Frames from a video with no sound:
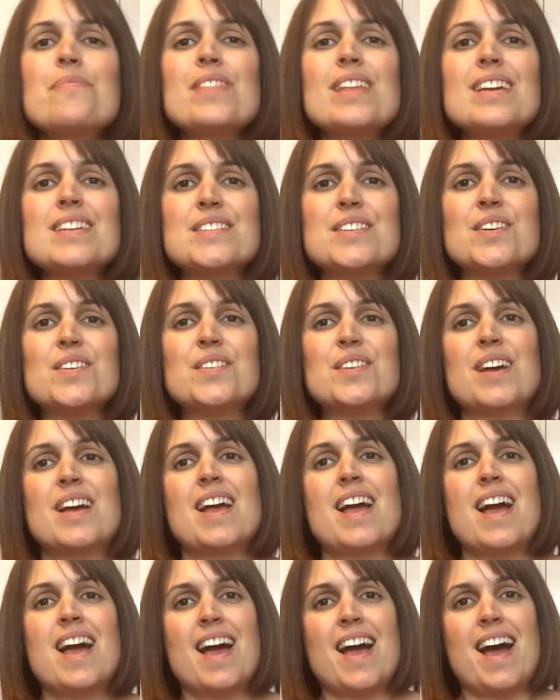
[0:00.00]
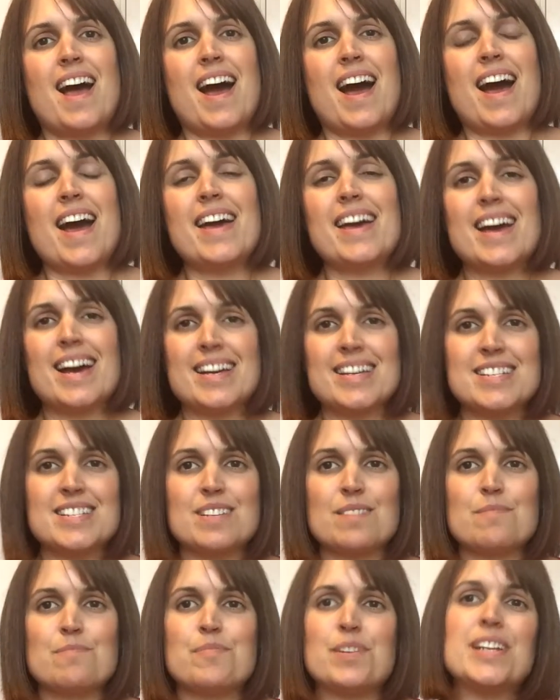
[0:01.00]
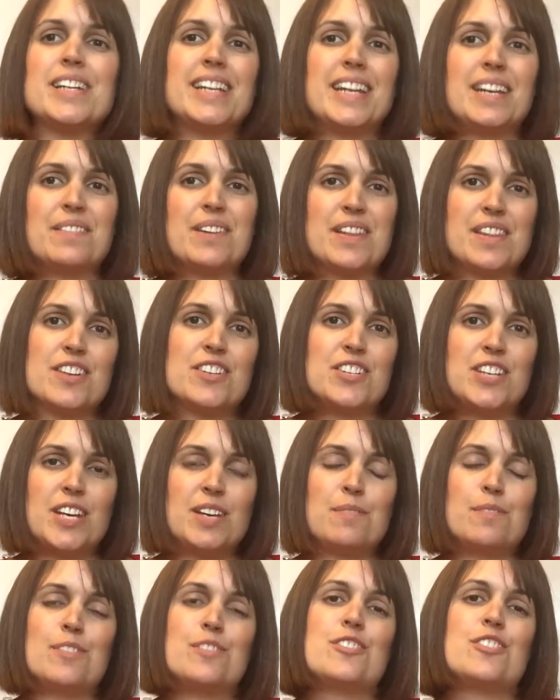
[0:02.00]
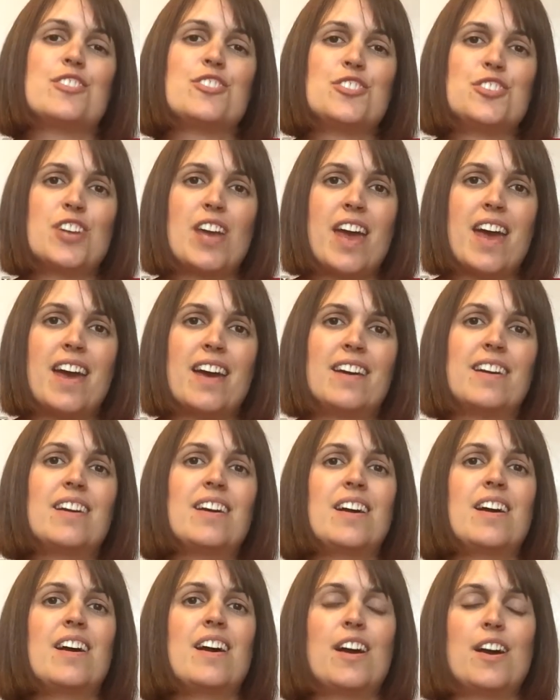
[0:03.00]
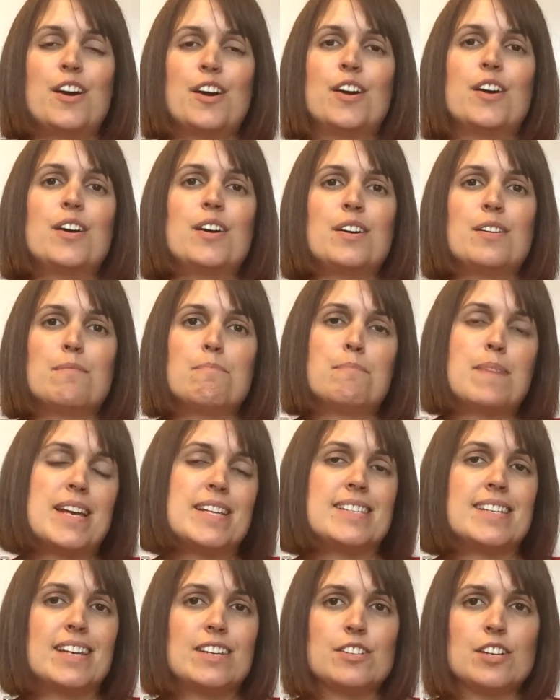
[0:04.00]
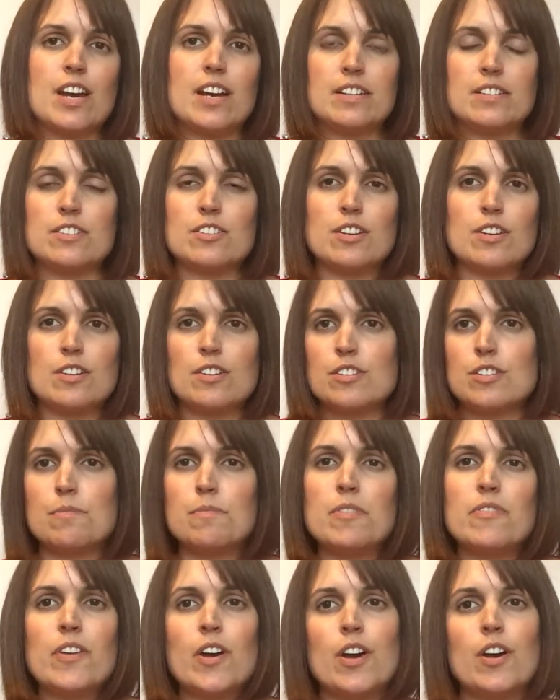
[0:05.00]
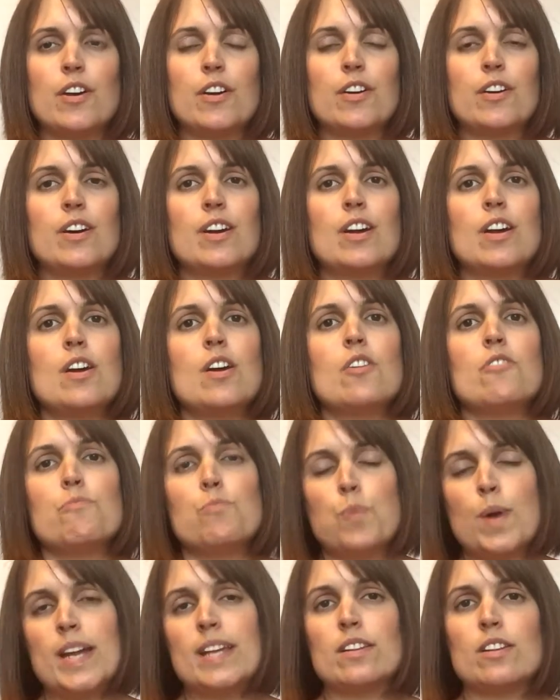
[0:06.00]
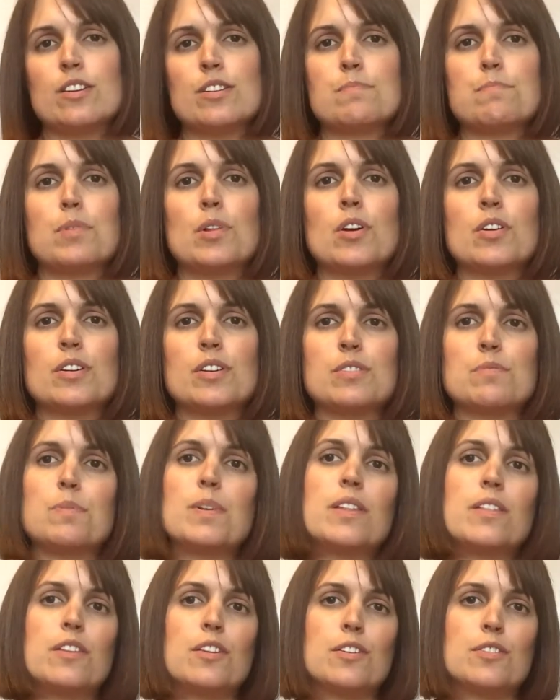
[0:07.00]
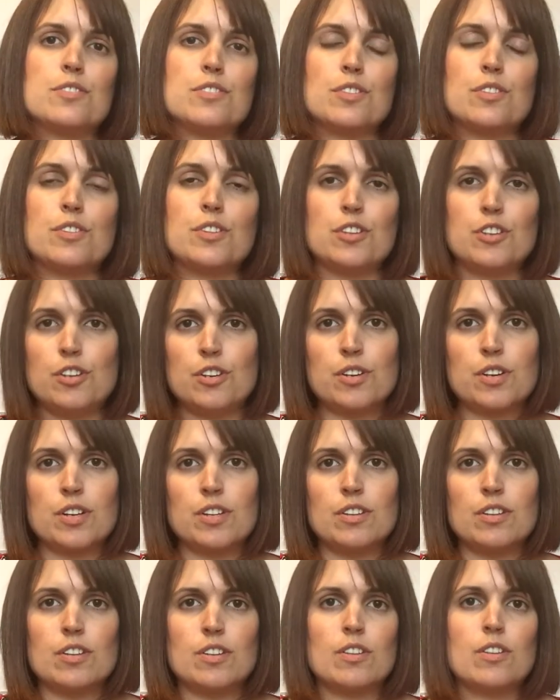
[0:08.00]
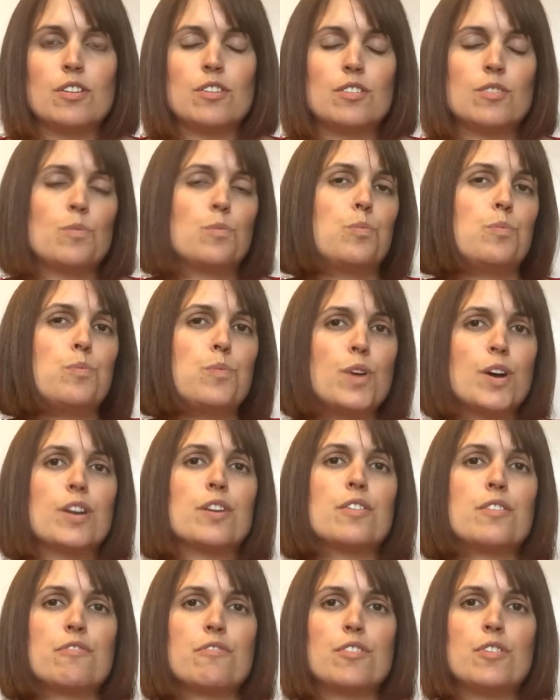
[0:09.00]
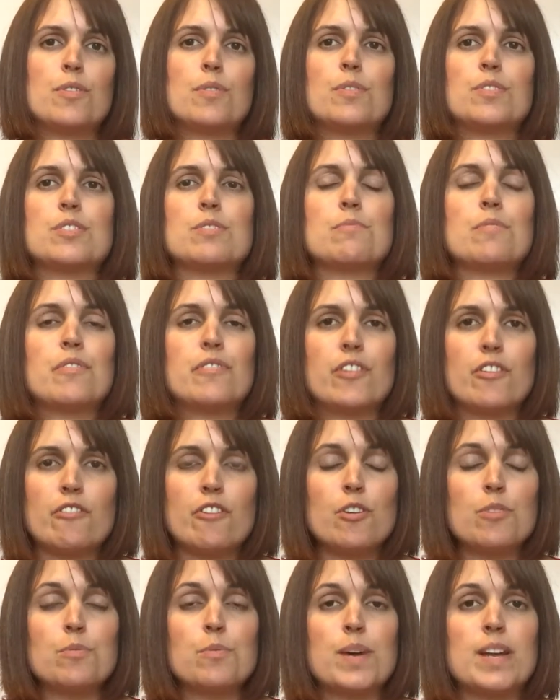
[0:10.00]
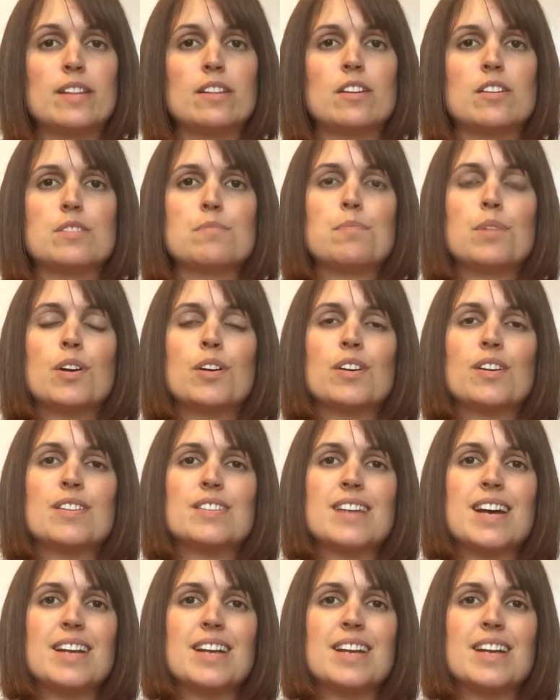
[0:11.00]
So I asked Brittany whether she would share her message and some of her weight loss blockers with you, so that you can work through some of your own weight loss blockers.